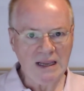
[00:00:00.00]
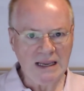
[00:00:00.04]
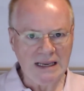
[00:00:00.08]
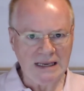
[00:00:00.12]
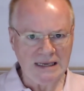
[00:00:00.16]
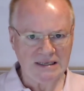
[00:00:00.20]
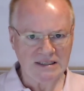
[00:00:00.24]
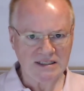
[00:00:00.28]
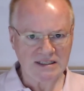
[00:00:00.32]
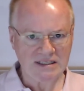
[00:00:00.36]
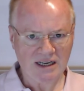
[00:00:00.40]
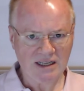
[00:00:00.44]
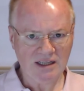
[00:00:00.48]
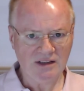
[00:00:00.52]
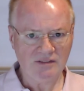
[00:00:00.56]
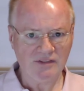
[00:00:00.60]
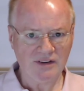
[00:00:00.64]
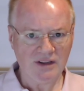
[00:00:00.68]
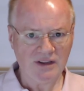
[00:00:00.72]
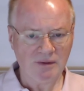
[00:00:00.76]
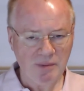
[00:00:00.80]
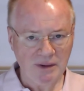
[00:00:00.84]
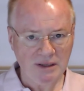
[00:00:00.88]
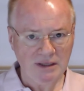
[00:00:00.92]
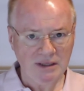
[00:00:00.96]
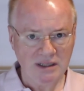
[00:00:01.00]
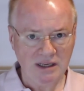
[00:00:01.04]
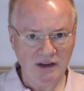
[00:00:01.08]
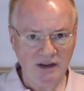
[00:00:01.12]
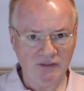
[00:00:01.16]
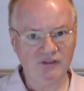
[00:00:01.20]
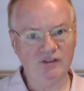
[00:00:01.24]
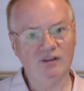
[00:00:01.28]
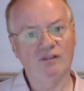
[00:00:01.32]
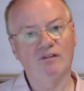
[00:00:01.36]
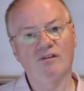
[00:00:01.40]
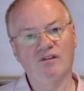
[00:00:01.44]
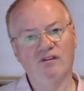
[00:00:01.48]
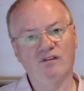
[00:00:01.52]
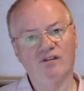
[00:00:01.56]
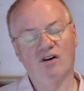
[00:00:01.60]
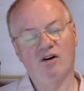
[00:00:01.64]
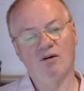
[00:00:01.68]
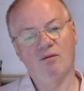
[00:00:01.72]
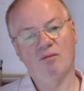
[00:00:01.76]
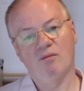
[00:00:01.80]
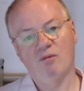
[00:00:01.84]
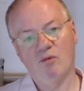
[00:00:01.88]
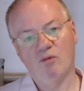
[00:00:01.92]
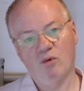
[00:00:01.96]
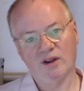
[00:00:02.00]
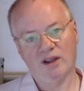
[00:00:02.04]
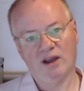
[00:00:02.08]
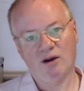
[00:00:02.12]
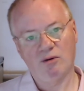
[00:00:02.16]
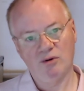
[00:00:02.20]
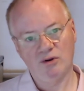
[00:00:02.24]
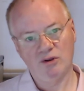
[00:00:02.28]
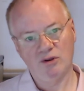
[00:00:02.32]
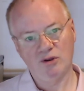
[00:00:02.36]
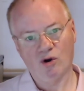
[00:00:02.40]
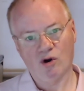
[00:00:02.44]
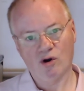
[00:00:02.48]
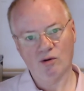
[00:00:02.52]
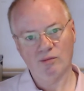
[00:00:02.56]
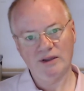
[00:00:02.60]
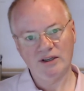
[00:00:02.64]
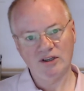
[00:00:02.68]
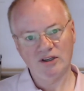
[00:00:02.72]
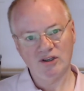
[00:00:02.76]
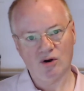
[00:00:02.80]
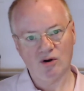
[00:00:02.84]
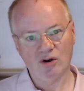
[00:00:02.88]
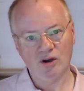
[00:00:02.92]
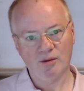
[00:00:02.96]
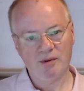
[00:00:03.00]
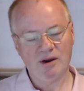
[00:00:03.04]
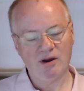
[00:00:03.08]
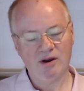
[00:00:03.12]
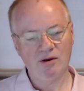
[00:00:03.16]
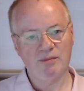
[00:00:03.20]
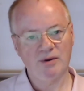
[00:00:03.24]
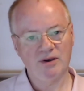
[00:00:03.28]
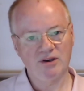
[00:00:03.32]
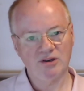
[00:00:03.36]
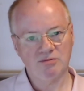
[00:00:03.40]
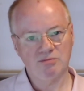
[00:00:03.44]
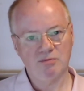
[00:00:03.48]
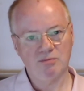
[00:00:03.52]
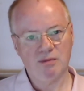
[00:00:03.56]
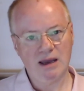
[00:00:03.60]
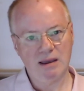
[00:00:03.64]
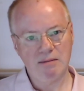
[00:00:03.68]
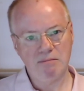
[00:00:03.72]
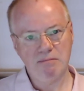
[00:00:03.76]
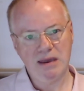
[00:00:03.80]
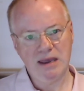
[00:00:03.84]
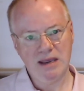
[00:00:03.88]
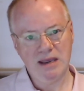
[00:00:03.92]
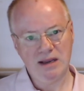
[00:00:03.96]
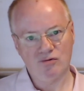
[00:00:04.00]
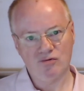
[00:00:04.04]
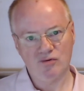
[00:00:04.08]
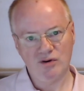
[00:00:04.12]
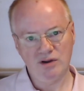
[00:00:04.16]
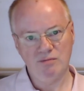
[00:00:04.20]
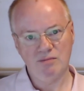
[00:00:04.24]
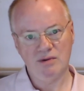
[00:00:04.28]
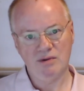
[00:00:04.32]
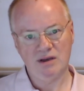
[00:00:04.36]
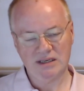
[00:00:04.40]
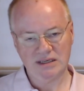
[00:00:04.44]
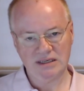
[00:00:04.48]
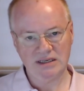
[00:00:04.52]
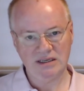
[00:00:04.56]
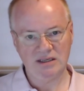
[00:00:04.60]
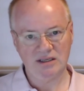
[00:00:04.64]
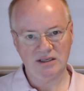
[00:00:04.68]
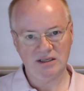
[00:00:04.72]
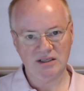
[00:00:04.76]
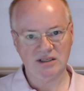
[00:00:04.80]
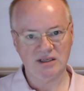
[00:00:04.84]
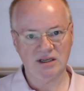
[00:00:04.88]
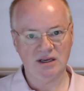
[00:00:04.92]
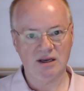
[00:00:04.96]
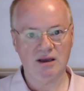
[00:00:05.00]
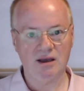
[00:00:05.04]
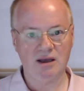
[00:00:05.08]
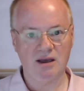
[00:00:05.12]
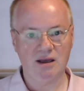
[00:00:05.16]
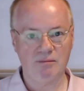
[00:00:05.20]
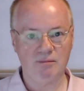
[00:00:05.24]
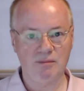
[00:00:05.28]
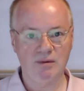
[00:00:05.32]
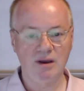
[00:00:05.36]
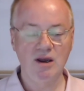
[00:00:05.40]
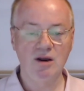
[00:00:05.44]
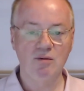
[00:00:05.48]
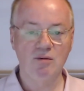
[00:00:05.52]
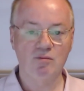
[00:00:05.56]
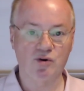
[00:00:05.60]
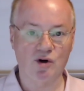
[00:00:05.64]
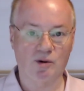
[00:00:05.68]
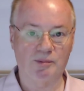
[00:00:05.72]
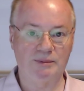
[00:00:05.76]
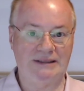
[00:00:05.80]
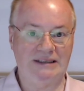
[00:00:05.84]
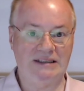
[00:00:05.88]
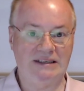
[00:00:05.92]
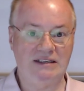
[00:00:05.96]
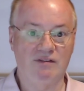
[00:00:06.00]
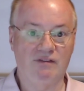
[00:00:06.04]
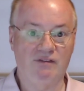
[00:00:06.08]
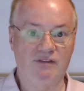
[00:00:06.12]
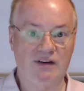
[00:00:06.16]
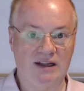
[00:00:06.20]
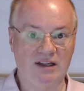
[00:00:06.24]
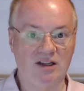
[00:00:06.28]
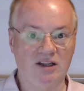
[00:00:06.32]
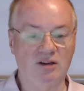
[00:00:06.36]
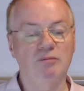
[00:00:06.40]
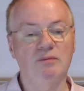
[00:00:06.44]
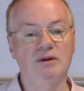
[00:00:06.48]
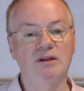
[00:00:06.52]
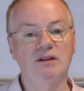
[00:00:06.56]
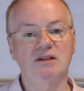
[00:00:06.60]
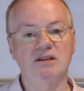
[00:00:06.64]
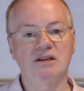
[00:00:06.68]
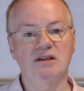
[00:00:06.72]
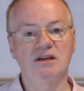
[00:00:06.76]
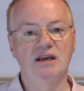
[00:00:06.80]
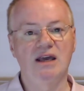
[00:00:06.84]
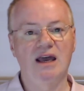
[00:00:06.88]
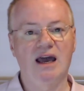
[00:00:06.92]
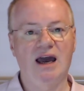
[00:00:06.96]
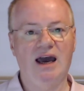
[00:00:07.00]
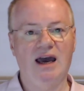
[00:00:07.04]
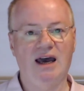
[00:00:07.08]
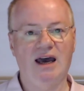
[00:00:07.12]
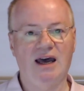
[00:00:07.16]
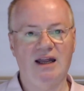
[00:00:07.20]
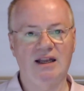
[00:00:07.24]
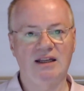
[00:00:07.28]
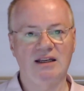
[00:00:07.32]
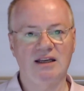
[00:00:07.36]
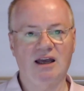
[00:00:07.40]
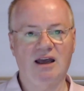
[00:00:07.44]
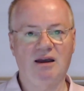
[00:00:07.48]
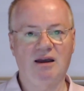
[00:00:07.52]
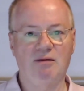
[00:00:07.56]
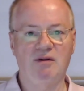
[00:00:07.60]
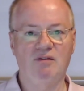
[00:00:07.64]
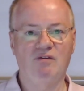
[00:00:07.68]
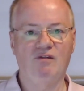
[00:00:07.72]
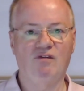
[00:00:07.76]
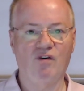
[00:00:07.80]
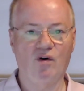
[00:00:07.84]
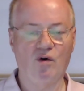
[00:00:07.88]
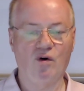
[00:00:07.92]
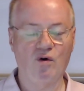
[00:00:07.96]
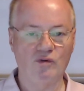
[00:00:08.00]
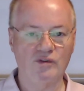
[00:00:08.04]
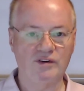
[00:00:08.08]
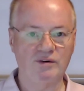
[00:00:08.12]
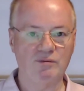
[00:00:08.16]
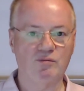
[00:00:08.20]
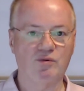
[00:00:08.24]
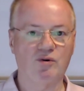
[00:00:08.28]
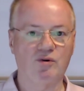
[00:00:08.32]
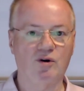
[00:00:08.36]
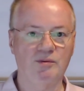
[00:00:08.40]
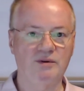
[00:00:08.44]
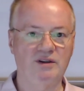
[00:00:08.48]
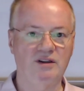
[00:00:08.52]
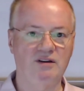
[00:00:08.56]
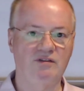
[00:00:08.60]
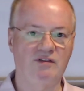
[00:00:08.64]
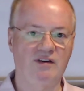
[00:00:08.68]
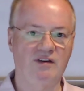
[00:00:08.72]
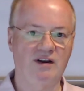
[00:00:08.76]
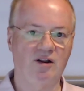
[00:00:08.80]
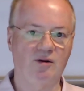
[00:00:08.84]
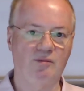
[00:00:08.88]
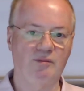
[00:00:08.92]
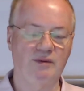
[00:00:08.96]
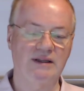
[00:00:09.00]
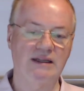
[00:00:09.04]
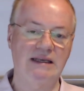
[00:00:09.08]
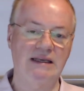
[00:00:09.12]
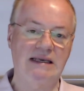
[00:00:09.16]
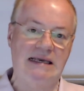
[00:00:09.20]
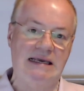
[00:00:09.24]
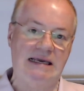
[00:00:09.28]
It's of a bit different from what I would normally talk about, because my main remit is property development, and I'm involved in property development.